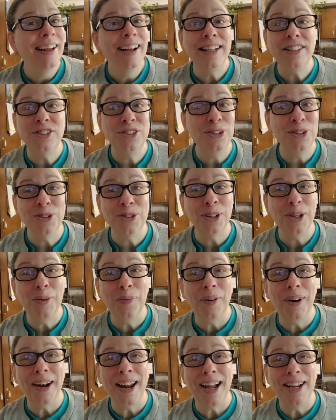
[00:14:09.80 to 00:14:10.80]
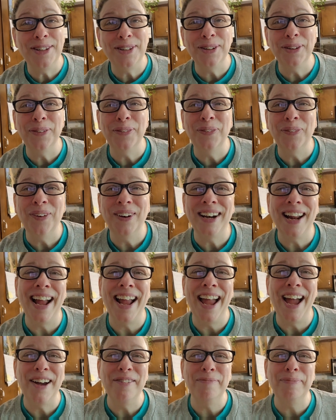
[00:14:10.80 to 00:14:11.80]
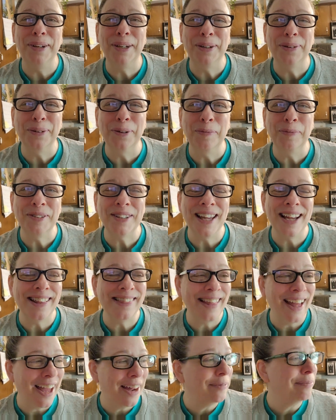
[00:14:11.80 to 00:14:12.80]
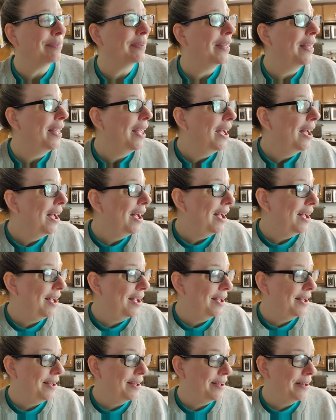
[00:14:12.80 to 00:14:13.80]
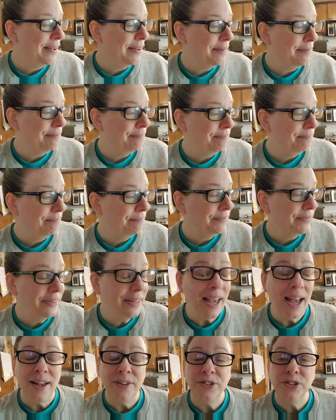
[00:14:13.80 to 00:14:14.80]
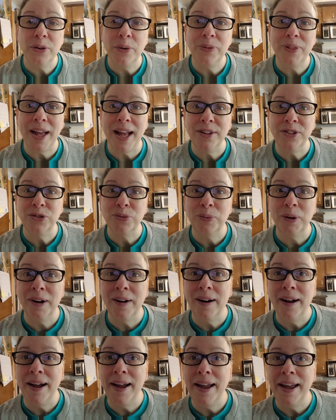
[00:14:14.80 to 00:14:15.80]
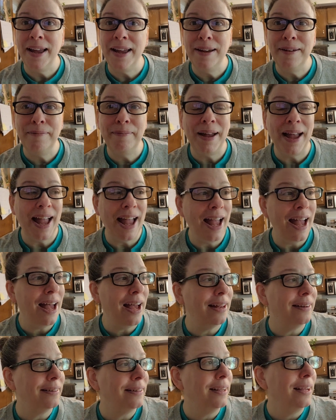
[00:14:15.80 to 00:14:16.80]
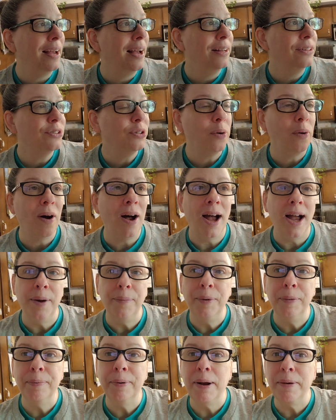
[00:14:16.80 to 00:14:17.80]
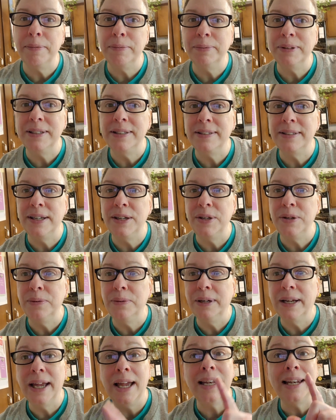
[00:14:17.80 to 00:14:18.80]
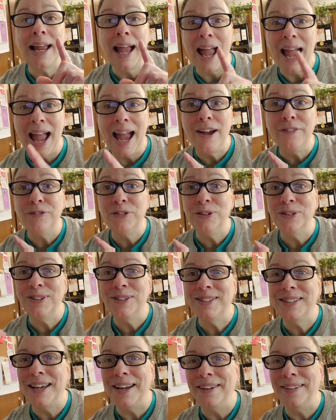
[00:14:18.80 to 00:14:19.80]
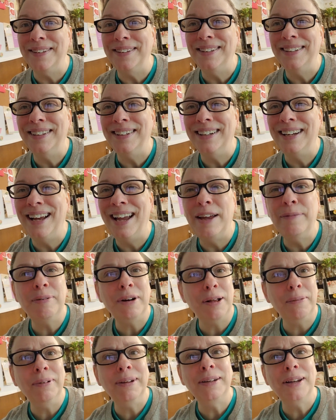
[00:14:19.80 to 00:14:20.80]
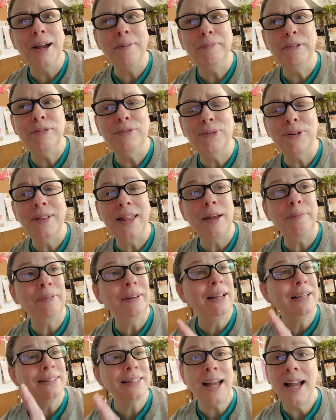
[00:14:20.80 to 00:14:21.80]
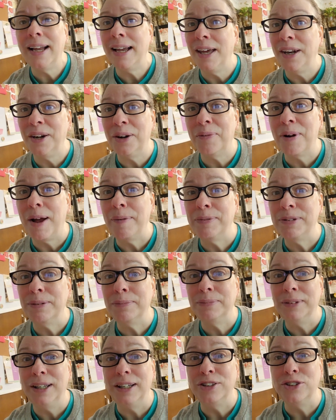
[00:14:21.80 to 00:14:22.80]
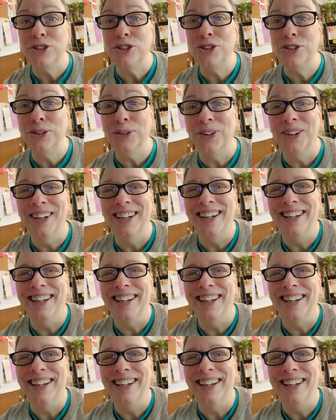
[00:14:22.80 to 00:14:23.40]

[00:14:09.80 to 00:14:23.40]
That's usually what I do when I have big groups like that. Um, yeah, so that's where I am at. So I will probably see you again after the sale and probably not before that because I got to grab some lunch too.